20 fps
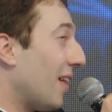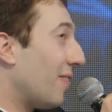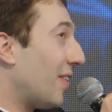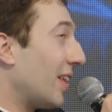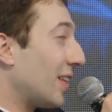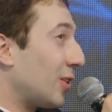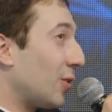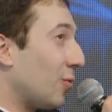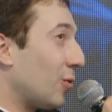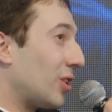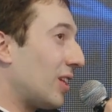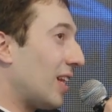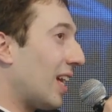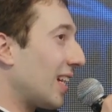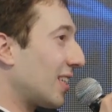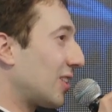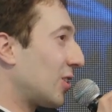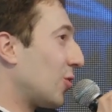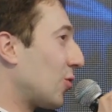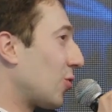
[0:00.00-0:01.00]
that you would
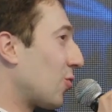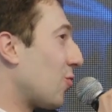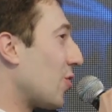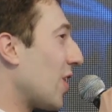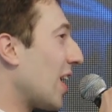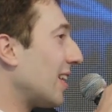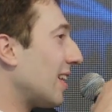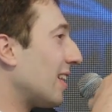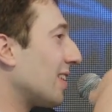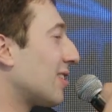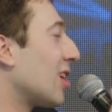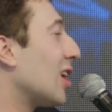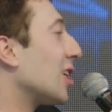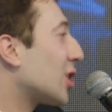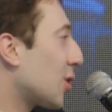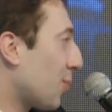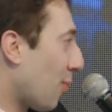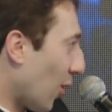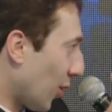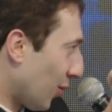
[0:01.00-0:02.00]
like to create a
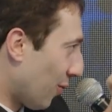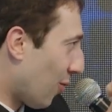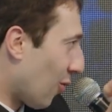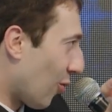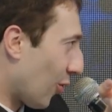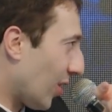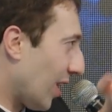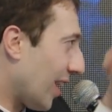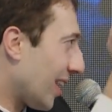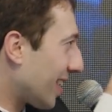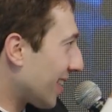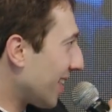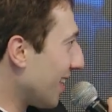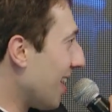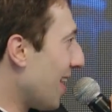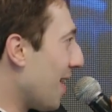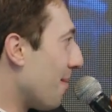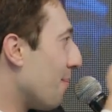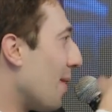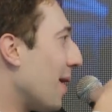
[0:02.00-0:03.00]
touch point for, like
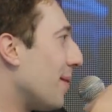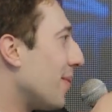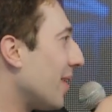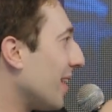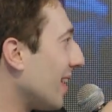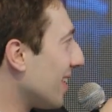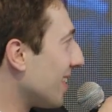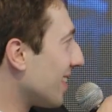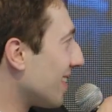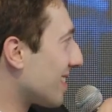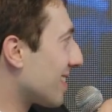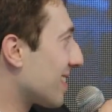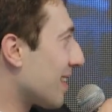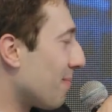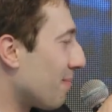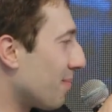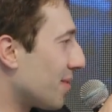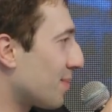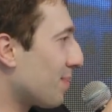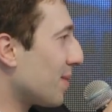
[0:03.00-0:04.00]
maybe
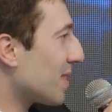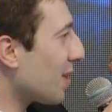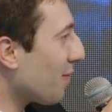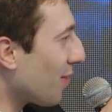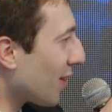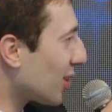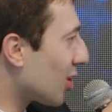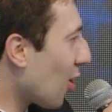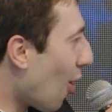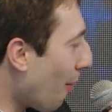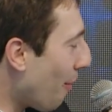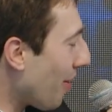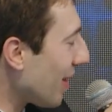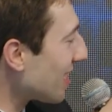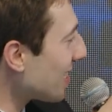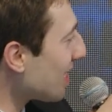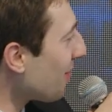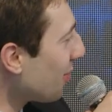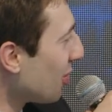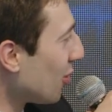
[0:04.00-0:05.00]
some specific
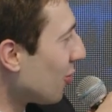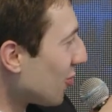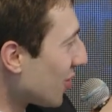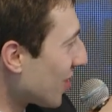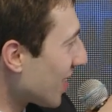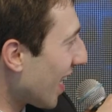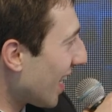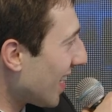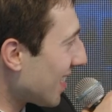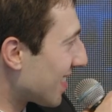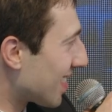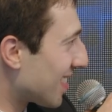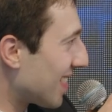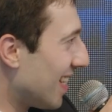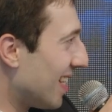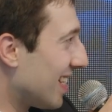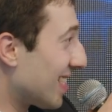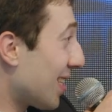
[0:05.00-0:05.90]
topic, some use case,